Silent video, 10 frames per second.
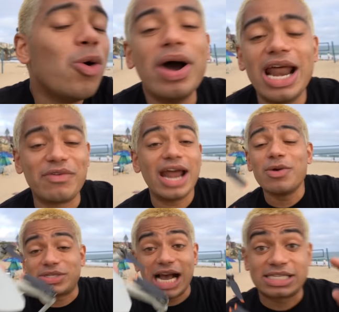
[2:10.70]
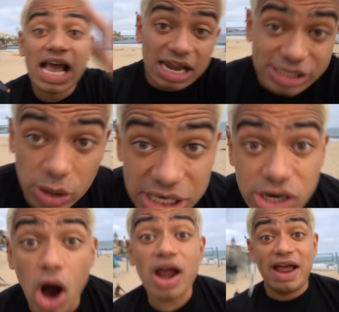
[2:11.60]
Whatever. Anyways, guys, let's go to the
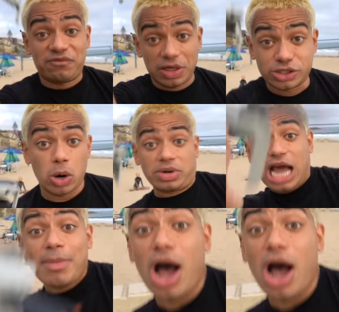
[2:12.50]
car and find the drone. Come